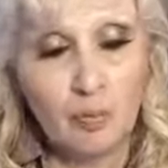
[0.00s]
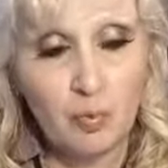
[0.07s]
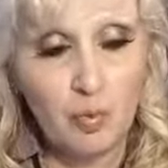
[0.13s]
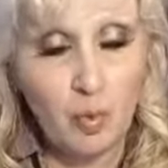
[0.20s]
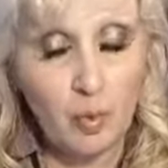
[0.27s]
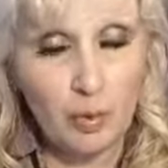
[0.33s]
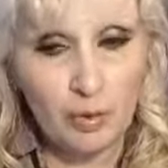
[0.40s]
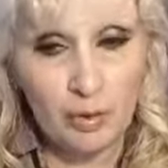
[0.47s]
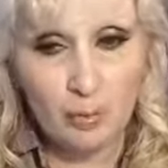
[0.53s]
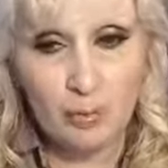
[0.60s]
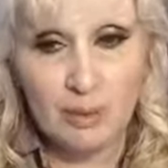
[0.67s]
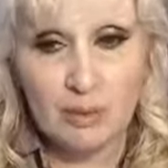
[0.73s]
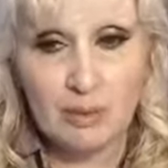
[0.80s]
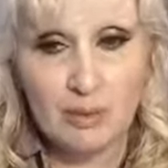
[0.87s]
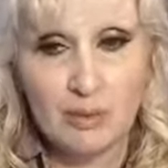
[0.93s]
growing your
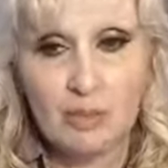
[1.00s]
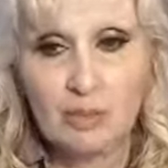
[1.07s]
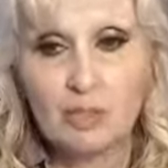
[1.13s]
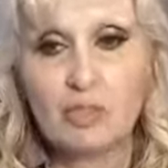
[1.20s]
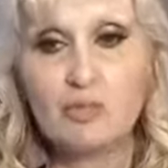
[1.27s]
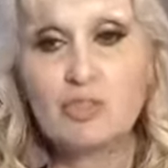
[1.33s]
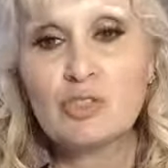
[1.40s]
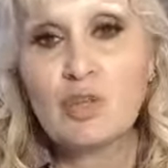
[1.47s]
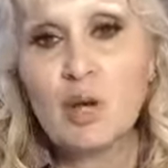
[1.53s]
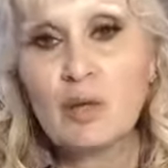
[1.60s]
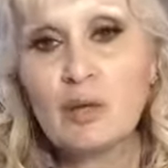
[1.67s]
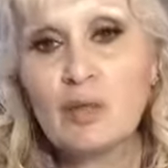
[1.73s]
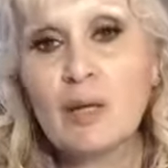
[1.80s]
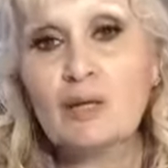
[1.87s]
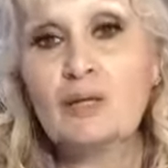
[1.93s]
business and you
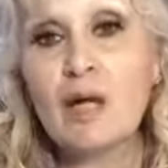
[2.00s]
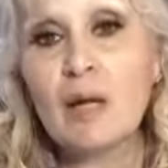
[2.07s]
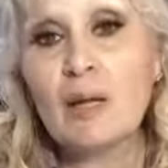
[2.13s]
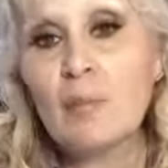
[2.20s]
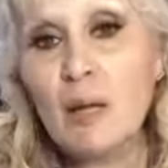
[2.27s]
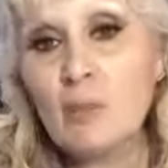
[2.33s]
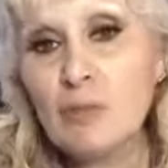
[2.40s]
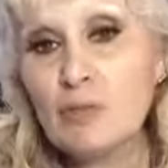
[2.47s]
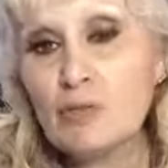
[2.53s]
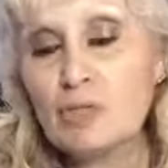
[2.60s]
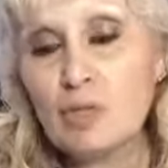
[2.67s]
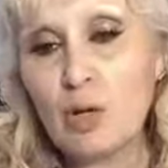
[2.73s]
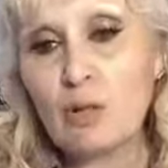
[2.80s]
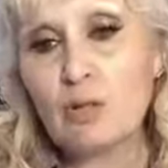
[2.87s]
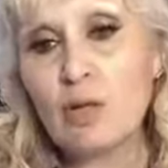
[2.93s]
started online, maybe you
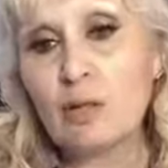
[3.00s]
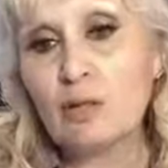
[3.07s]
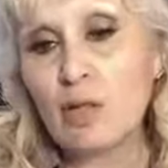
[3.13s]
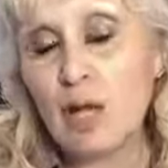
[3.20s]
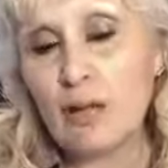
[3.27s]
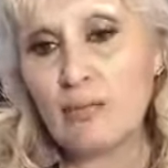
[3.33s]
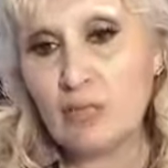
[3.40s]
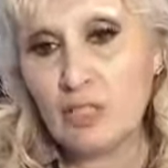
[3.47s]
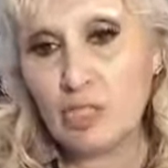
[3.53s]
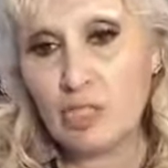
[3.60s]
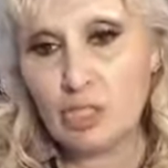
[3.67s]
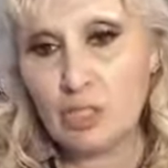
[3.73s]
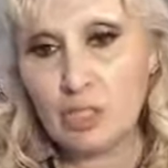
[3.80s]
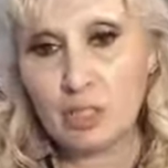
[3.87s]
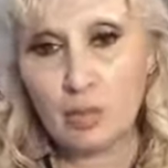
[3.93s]
started online
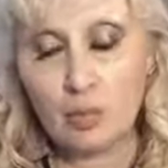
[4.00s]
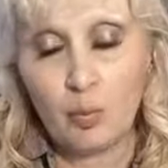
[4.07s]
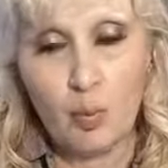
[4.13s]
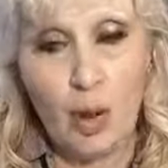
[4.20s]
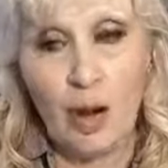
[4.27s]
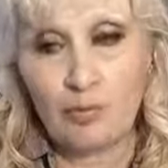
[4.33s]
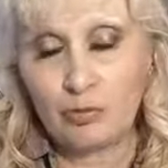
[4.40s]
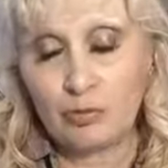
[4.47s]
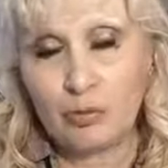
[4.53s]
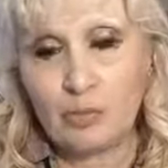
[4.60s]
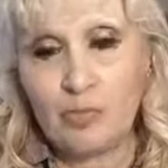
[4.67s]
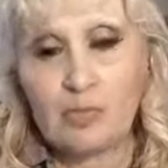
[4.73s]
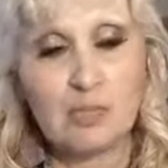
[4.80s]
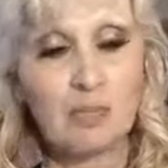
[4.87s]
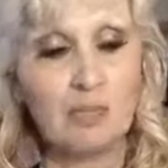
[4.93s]
this year after
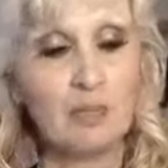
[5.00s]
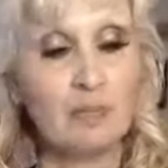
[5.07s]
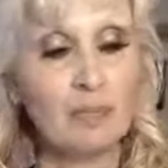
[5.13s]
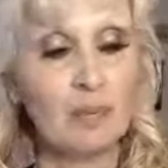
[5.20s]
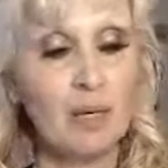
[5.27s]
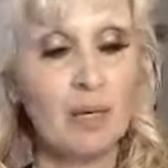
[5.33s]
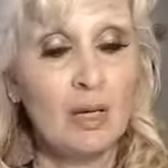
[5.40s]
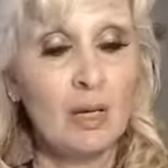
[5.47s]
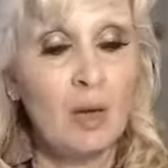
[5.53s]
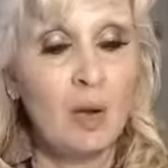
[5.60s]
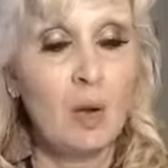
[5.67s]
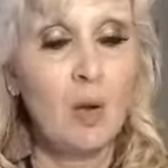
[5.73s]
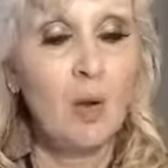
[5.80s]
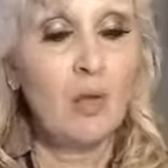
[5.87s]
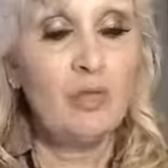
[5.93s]
this
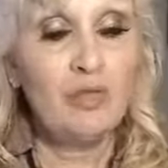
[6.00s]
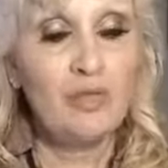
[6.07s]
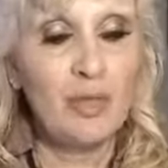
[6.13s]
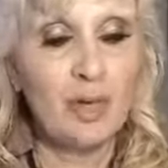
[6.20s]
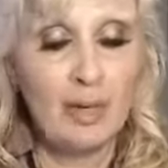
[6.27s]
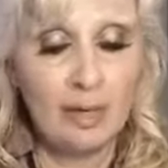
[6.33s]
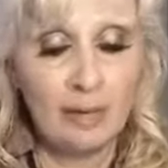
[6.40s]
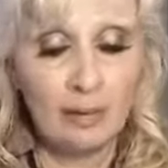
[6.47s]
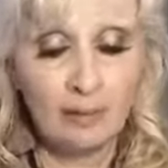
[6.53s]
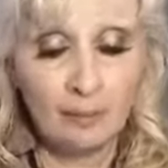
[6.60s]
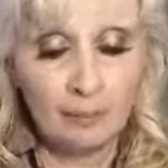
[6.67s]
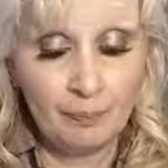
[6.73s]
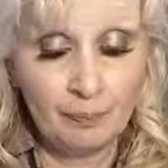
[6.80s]
whole thing